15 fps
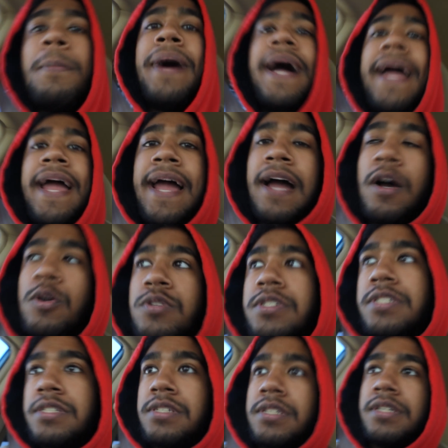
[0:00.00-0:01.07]
my
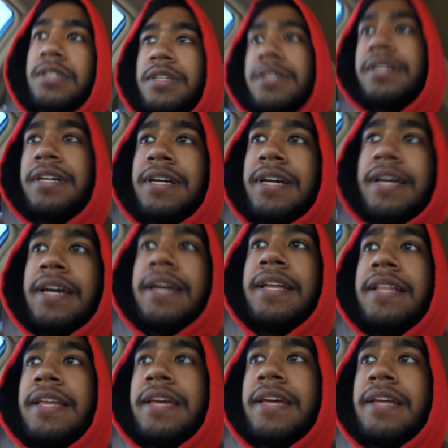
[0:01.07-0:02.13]
house,
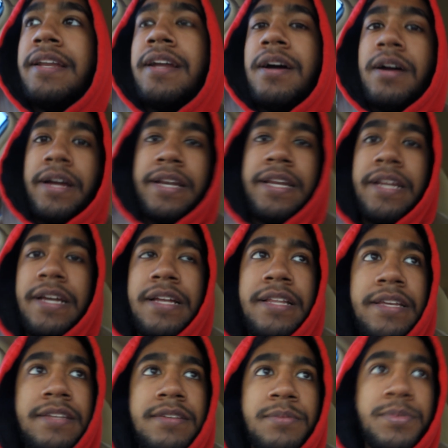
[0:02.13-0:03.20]
and then I need to
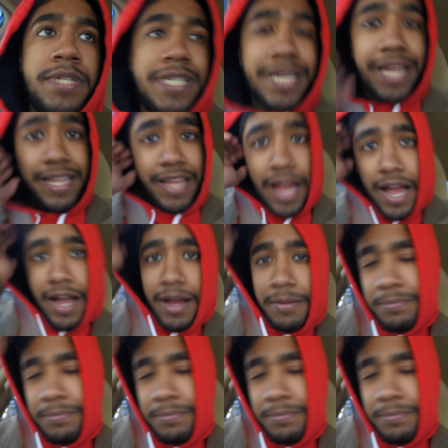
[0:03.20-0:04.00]
clean some shit up.